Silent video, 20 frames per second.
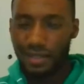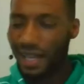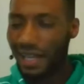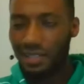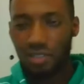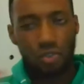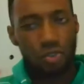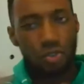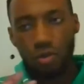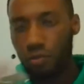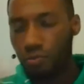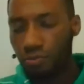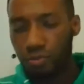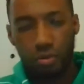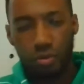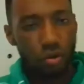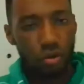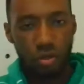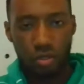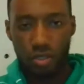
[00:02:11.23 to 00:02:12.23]
That's too
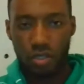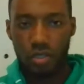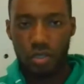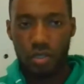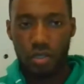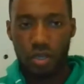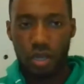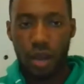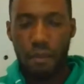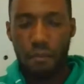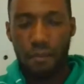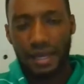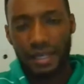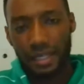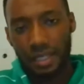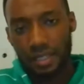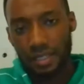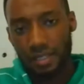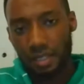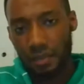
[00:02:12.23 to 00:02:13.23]
broad. A
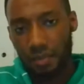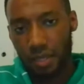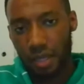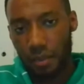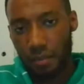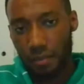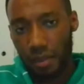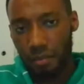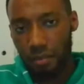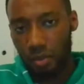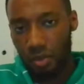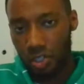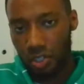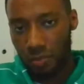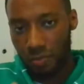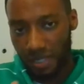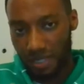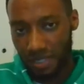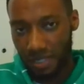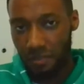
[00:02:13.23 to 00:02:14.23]
man needs to be a bit more
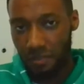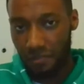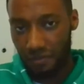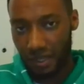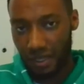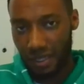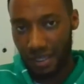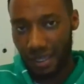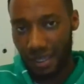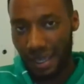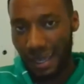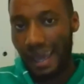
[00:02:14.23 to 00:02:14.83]
specific.